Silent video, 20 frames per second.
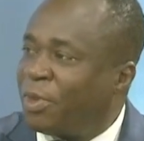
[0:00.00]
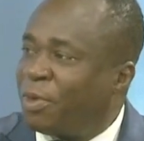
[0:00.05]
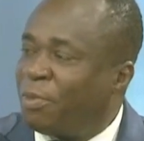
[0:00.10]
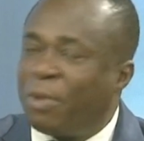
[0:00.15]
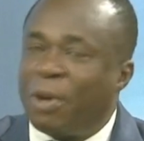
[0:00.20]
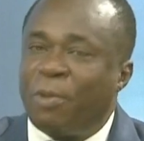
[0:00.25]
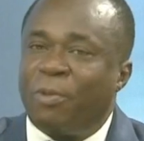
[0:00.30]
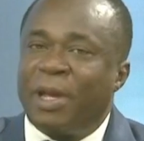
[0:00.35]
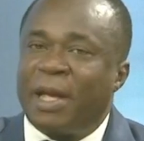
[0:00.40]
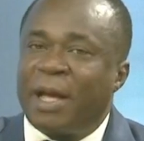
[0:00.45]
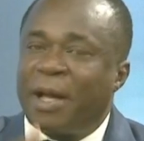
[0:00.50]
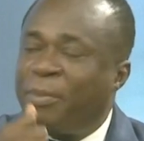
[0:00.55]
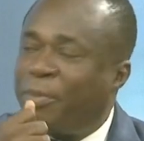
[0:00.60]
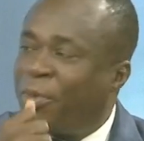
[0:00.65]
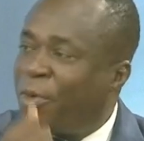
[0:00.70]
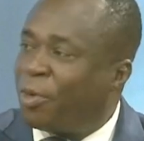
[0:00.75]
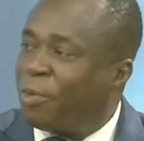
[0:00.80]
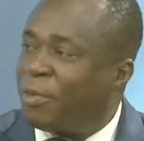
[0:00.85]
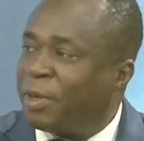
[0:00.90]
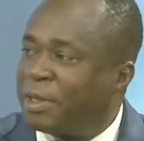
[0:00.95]
when we are
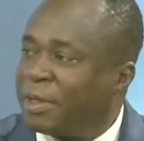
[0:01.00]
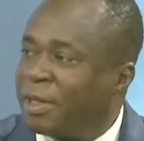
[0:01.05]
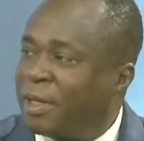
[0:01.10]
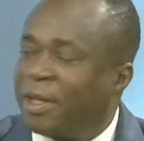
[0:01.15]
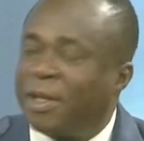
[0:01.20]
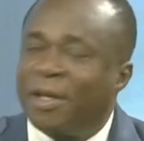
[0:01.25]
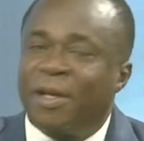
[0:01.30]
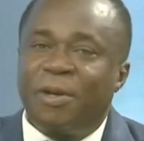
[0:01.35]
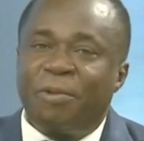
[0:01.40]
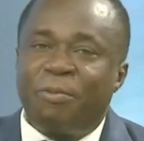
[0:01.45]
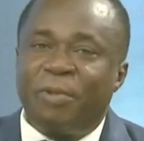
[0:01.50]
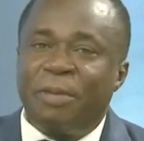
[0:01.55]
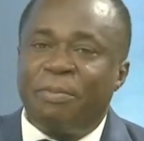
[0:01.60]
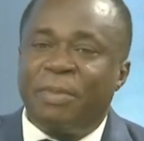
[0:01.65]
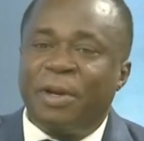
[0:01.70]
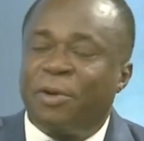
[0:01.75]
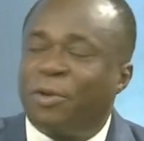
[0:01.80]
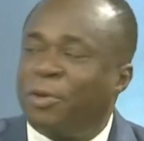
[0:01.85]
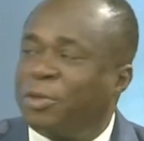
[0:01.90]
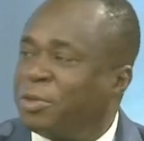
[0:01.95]
borrowing, we
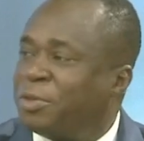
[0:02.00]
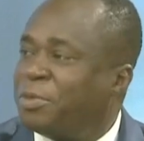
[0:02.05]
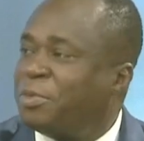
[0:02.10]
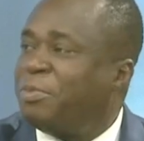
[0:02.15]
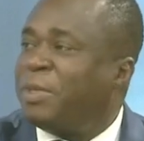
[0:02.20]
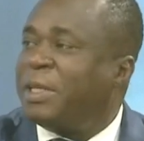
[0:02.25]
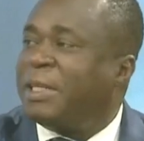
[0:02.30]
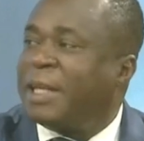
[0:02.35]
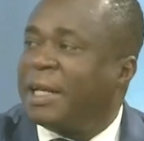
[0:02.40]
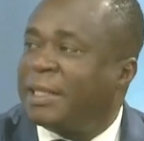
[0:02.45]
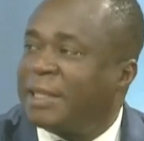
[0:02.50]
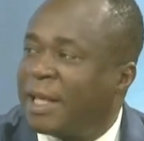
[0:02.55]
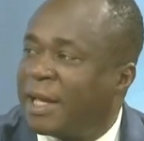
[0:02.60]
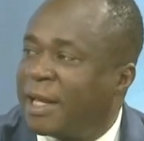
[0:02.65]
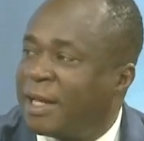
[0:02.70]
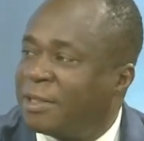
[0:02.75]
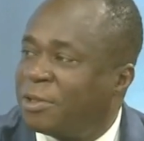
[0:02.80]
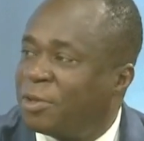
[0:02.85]
may not meet that target.